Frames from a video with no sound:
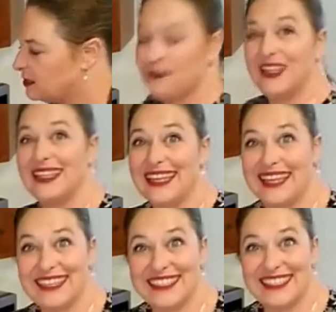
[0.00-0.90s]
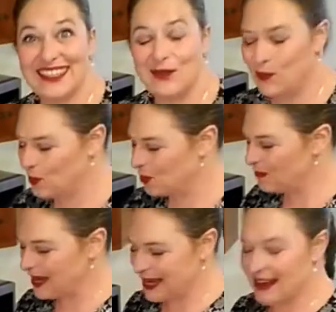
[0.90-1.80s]
feel like it is
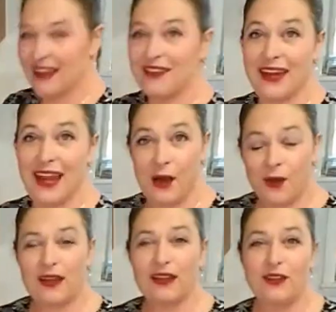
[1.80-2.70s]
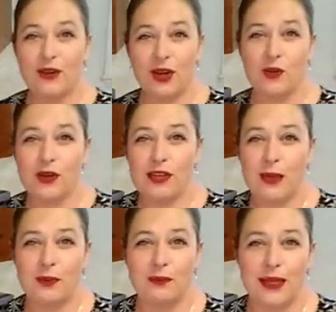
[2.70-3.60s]
warm enough now. We're going to throw a 1/4
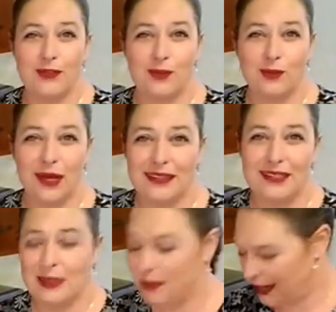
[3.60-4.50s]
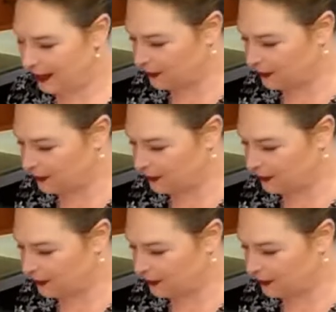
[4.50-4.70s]
cup of basil right into the pan.